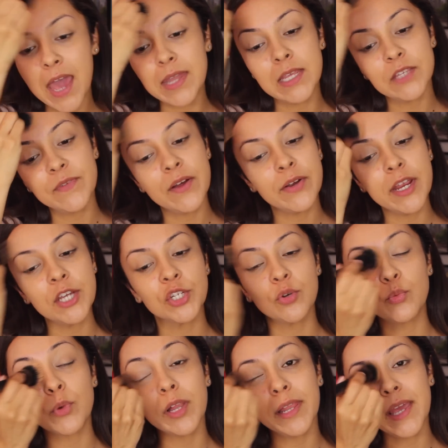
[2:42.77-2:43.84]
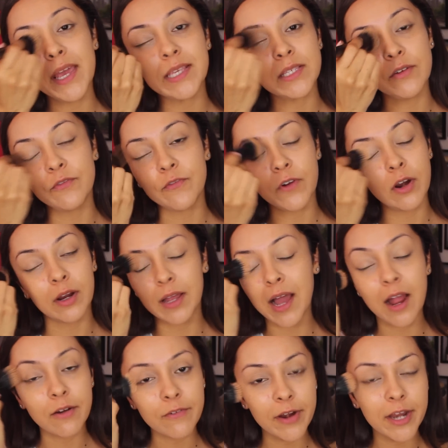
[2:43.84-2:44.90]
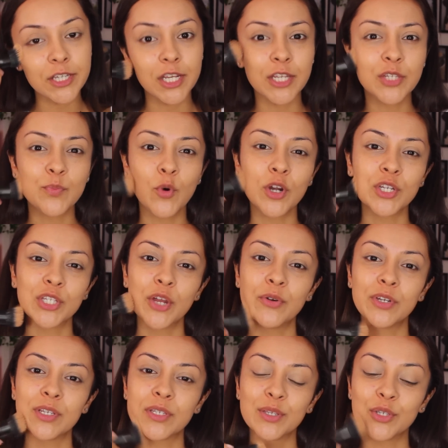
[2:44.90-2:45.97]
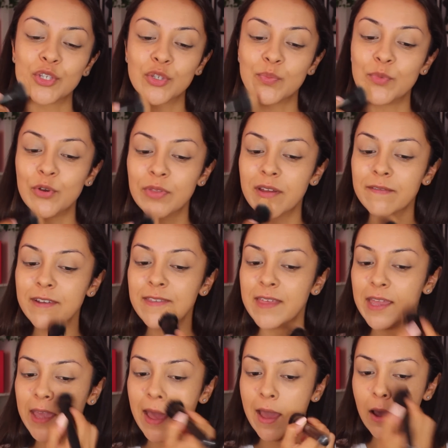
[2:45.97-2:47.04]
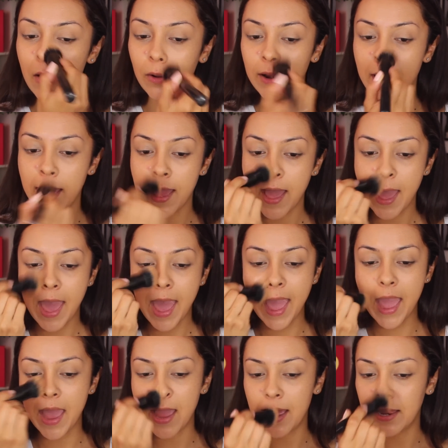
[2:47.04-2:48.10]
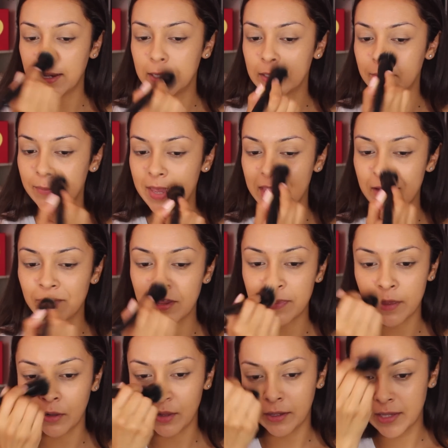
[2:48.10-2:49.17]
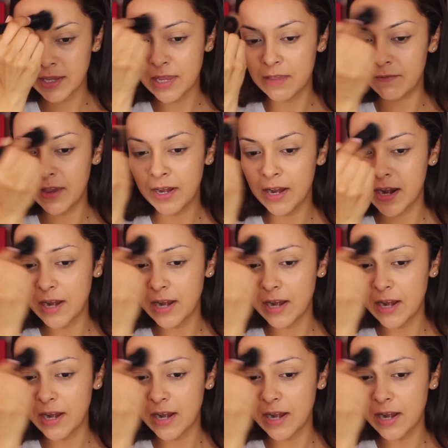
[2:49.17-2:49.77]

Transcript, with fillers: and this foundation really isn't for coverage, it's more so just to smooth everything out and make everything look even.